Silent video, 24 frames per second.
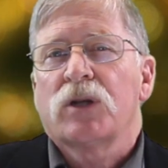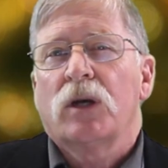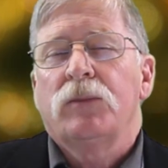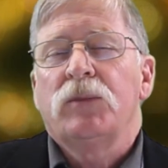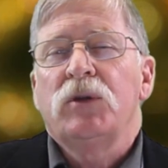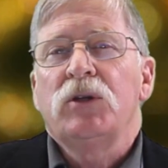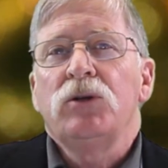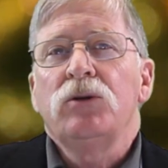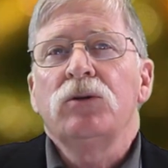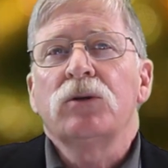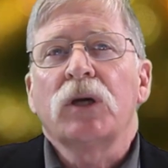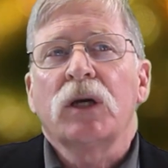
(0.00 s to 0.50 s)
I
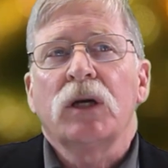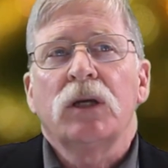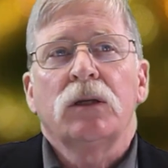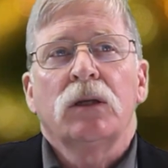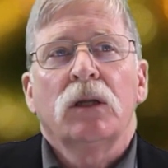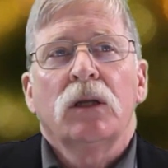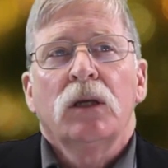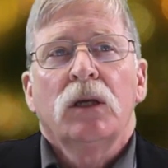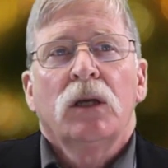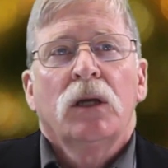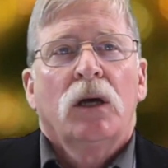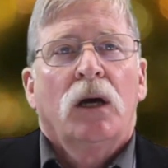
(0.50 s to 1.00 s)
mean, you
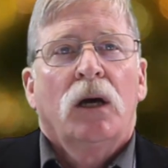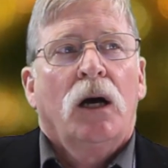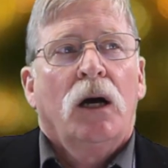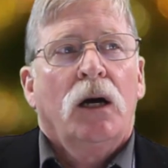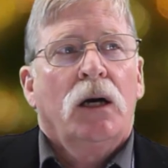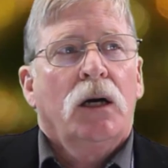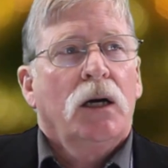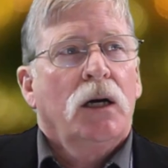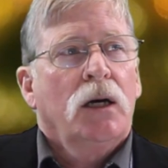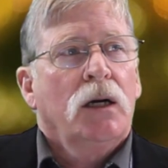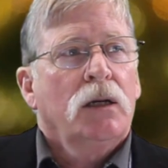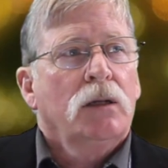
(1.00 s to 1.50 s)
can
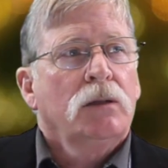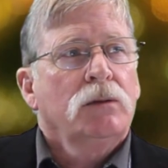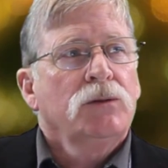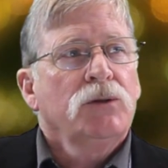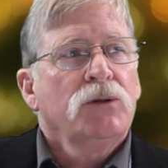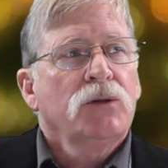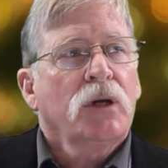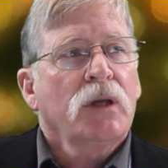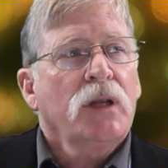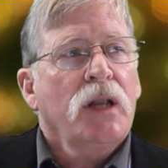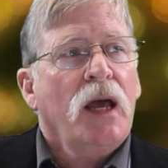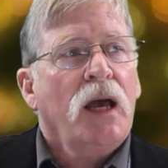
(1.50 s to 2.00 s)

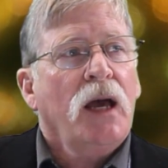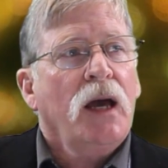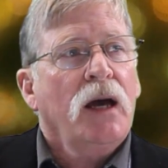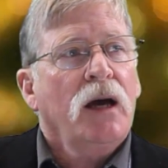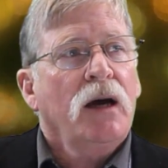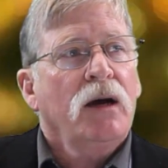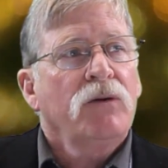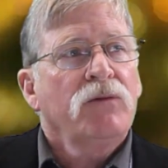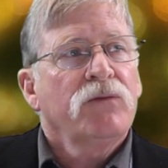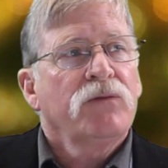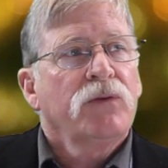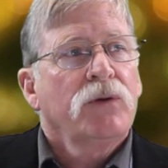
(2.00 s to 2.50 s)

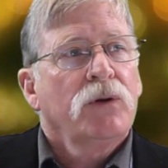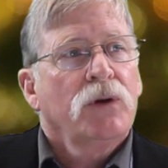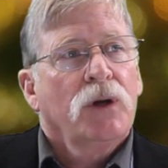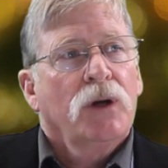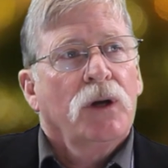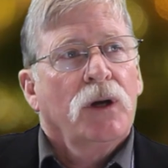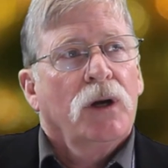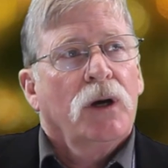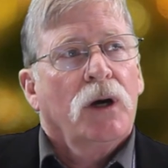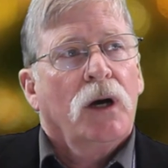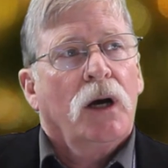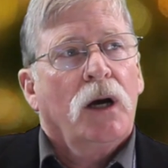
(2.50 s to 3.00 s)
have
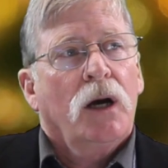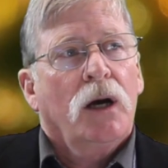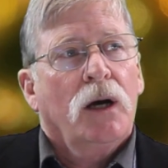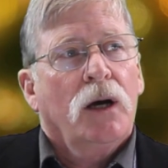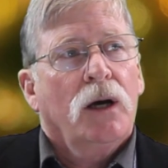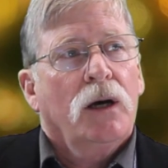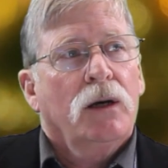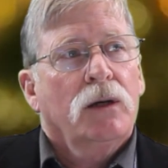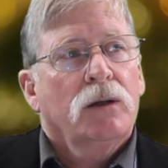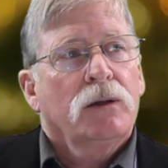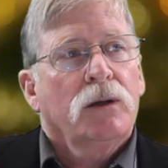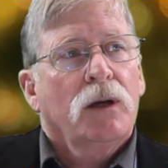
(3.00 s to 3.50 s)

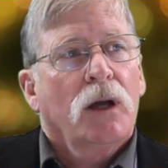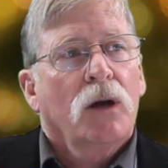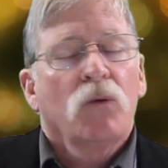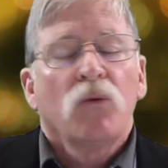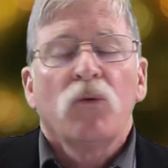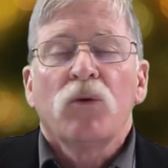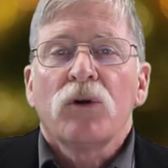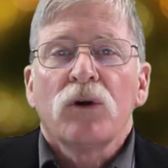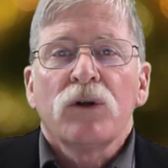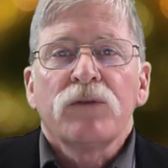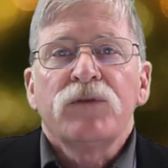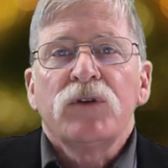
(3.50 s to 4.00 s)
a
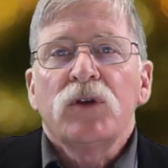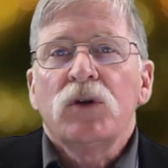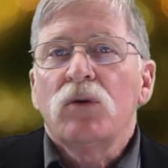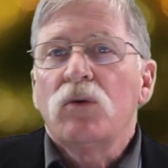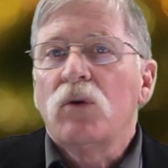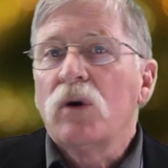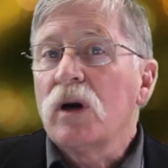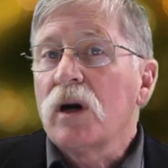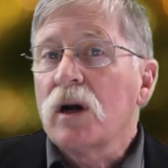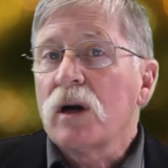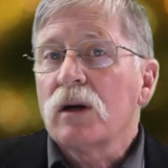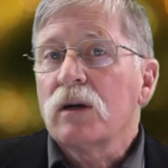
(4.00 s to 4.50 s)
worldview
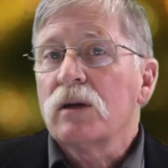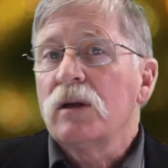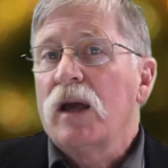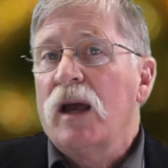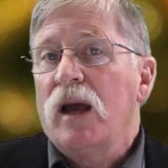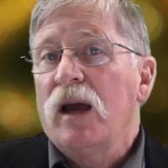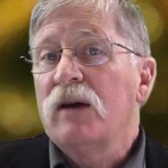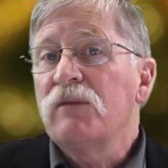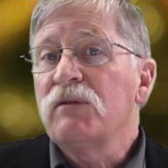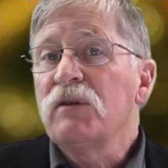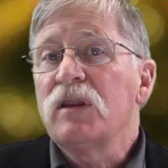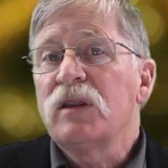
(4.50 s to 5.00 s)
where
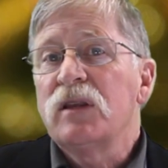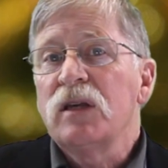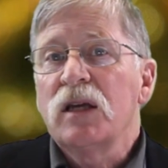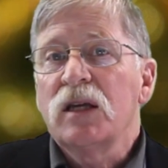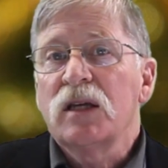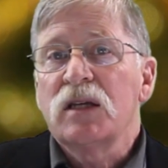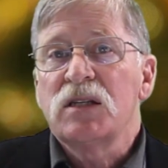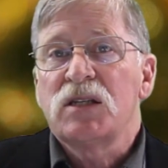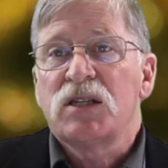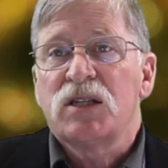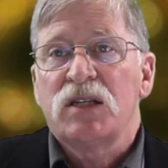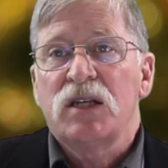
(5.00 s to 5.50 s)

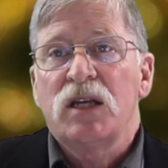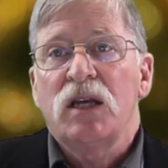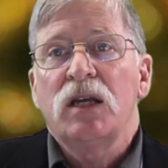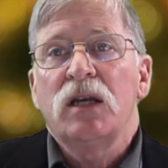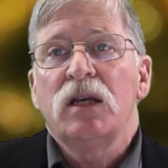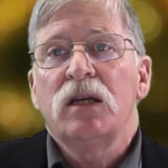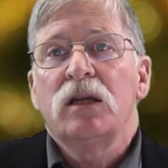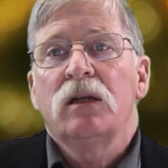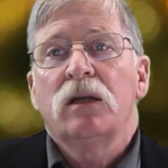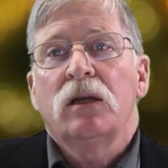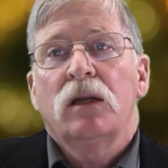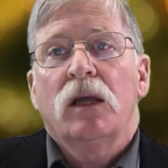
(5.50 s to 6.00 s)
everything is
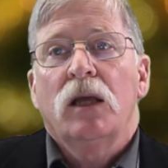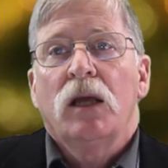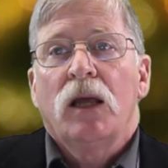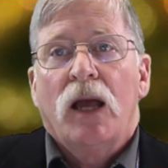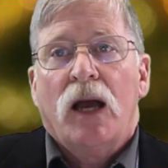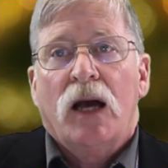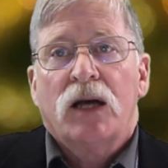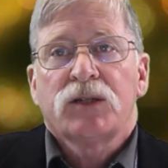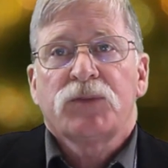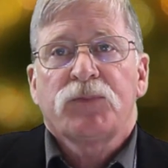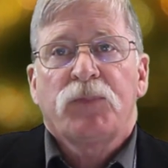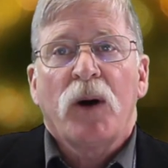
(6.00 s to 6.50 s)
seen
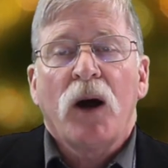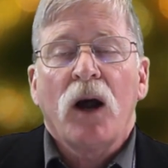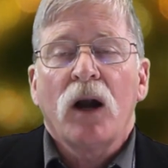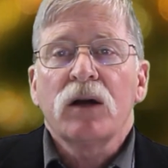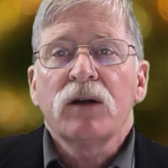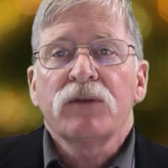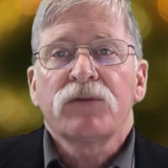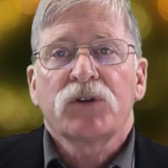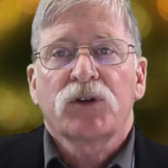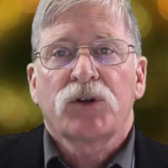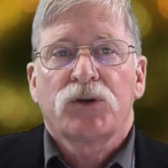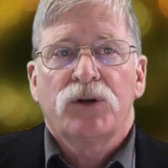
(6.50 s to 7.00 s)
as
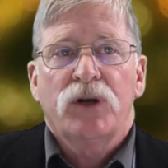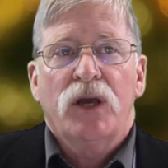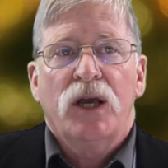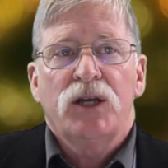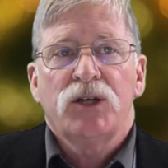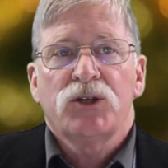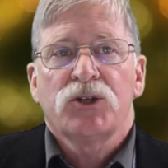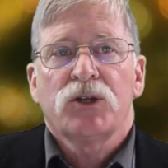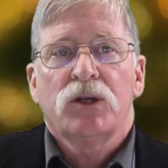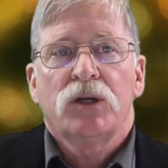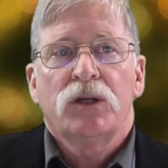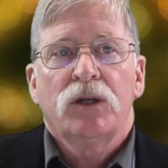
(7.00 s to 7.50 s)
part of
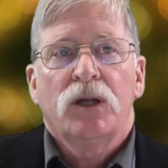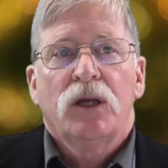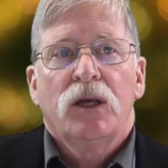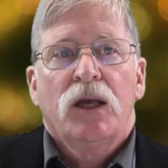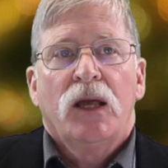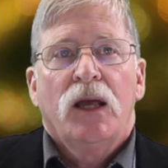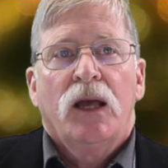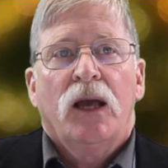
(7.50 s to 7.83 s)
creation,